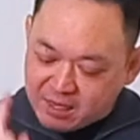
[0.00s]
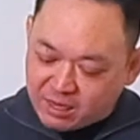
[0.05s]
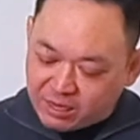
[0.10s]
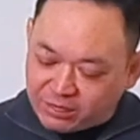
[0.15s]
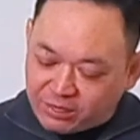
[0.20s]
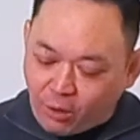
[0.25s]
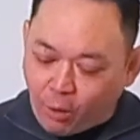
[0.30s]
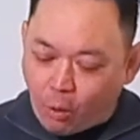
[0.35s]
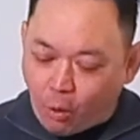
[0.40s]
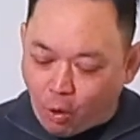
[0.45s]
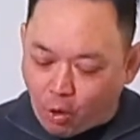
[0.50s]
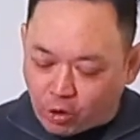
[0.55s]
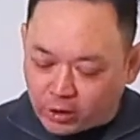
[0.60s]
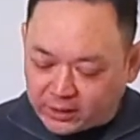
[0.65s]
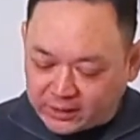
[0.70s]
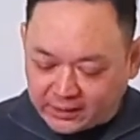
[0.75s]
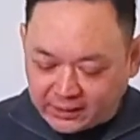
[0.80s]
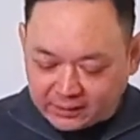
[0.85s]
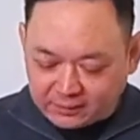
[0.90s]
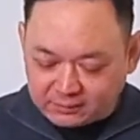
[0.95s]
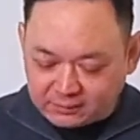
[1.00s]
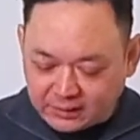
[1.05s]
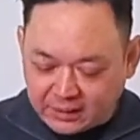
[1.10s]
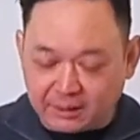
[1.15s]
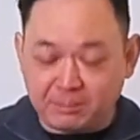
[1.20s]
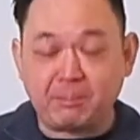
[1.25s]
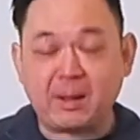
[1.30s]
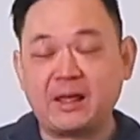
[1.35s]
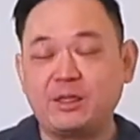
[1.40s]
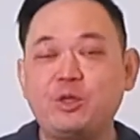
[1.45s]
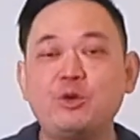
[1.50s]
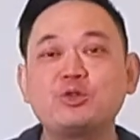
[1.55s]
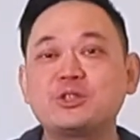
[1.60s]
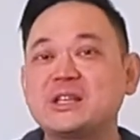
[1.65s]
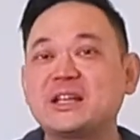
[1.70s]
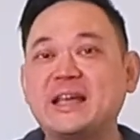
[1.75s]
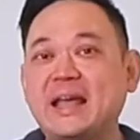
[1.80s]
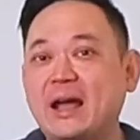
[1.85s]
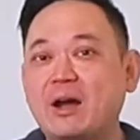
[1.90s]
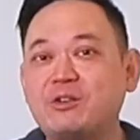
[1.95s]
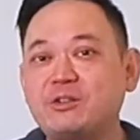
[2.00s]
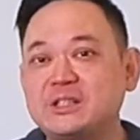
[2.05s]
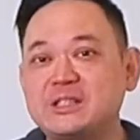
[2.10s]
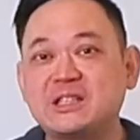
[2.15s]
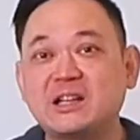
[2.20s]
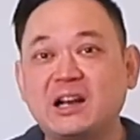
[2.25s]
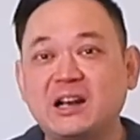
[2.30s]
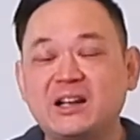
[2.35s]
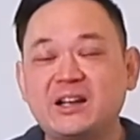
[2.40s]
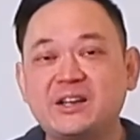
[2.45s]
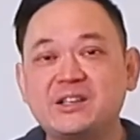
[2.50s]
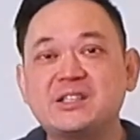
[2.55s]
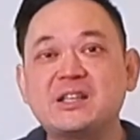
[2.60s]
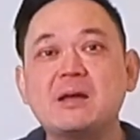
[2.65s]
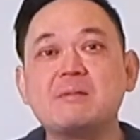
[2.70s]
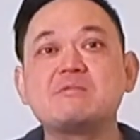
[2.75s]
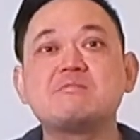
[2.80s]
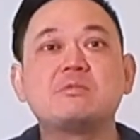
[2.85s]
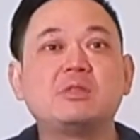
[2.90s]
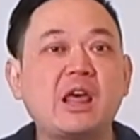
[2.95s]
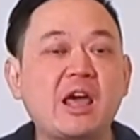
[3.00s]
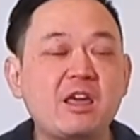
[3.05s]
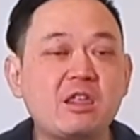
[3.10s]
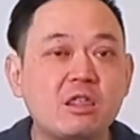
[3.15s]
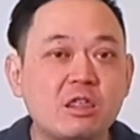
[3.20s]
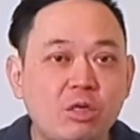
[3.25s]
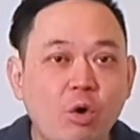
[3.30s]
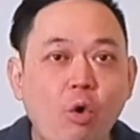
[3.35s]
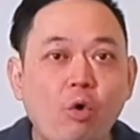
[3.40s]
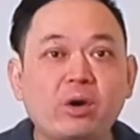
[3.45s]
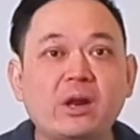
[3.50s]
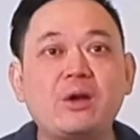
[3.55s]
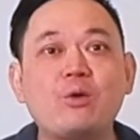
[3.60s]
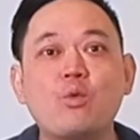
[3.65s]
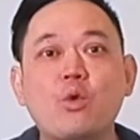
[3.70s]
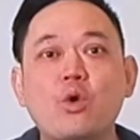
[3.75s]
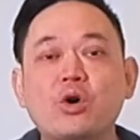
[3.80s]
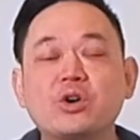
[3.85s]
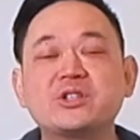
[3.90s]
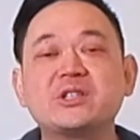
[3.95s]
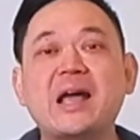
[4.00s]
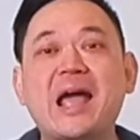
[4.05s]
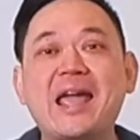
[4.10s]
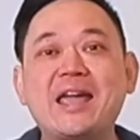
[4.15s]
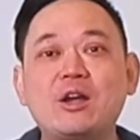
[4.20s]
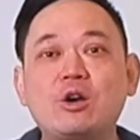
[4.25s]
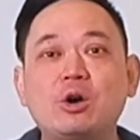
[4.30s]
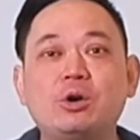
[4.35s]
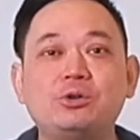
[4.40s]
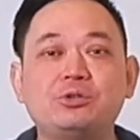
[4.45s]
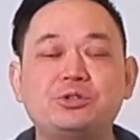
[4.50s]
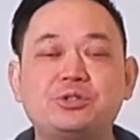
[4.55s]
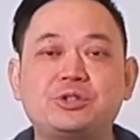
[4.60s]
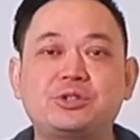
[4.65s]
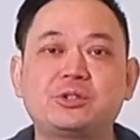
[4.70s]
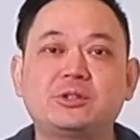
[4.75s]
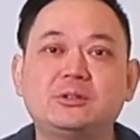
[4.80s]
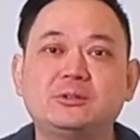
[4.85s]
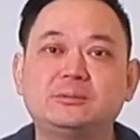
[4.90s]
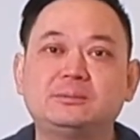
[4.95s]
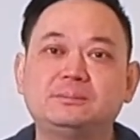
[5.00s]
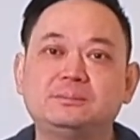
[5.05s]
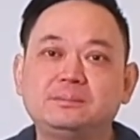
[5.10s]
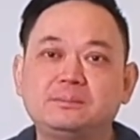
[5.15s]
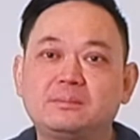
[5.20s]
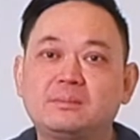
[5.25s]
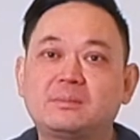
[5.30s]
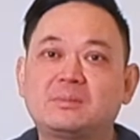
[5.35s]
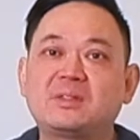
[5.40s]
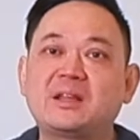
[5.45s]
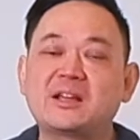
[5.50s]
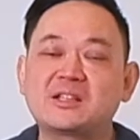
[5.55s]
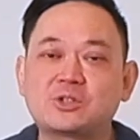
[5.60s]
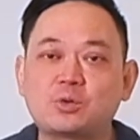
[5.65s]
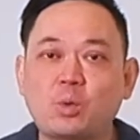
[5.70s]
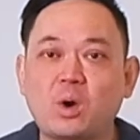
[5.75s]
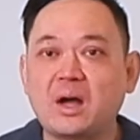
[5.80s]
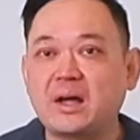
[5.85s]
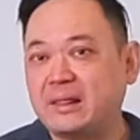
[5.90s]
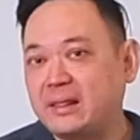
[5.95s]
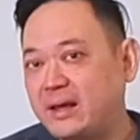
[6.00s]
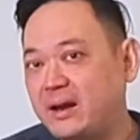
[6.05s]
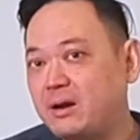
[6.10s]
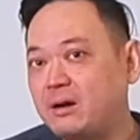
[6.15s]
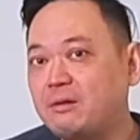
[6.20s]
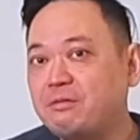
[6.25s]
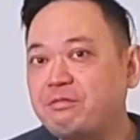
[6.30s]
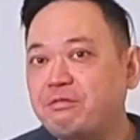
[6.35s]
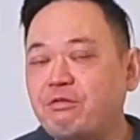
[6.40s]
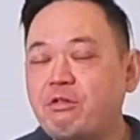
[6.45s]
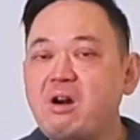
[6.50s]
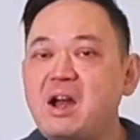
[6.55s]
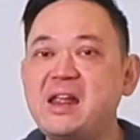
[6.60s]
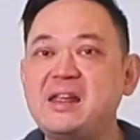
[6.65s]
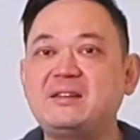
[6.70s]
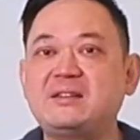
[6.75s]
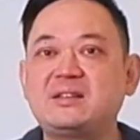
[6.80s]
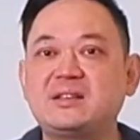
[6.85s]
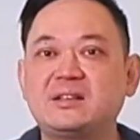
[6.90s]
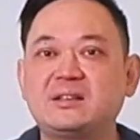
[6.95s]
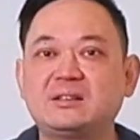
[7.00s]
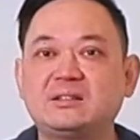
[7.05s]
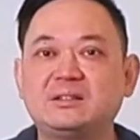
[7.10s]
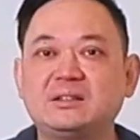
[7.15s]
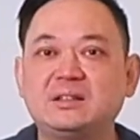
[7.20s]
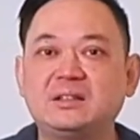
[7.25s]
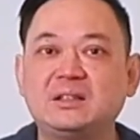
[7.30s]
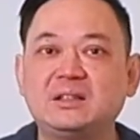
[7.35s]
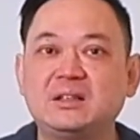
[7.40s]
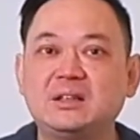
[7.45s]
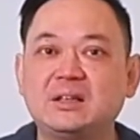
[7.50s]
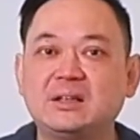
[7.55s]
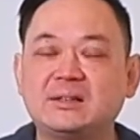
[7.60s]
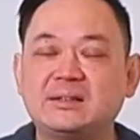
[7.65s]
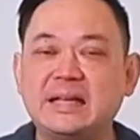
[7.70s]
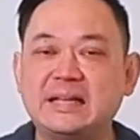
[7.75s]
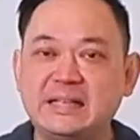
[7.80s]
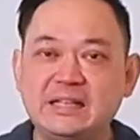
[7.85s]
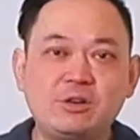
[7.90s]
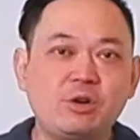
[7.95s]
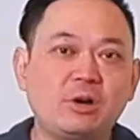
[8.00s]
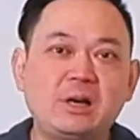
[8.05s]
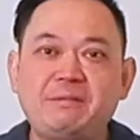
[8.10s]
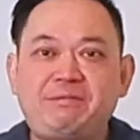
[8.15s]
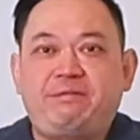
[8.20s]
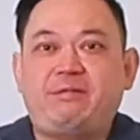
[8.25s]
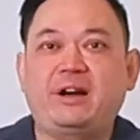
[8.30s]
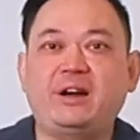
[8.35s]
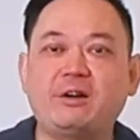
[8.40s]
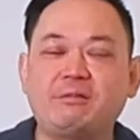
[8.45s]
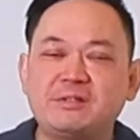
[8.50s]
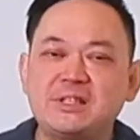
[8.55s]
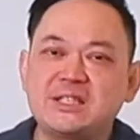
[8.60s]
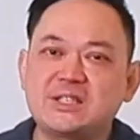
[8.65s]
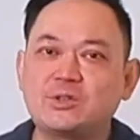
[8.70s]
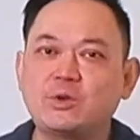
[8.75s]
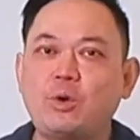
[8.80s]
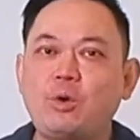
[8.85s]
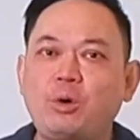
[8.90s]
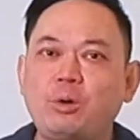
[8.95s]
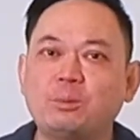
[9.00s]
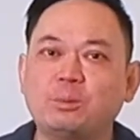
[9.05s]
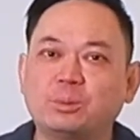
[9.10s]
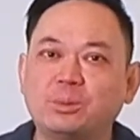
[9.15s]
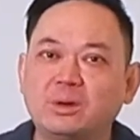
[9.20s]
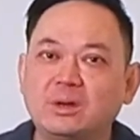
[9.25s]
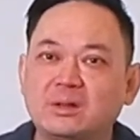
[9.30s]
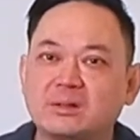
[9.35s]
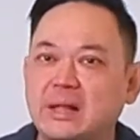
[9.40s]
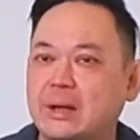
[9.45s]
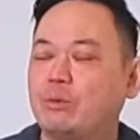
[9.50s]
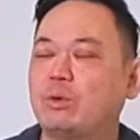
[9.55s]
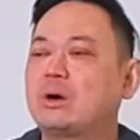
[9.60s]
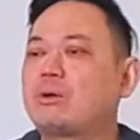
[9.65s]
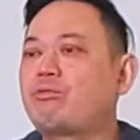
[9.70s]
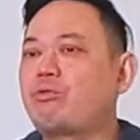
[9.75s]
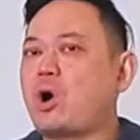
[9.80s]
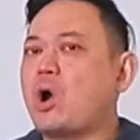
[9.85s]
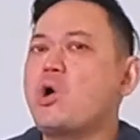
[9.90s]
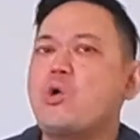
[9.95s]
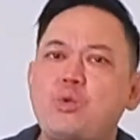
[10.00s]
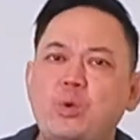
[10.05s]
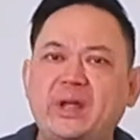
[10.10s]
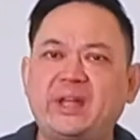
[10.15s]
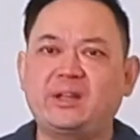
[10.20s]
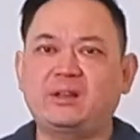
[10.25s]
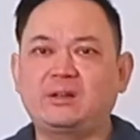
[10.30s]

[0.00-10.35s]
thought, in Matthew's account it's clear, they thought it was a ghost. That's why they are afraid. They did not afraid of the storm. They were rowing.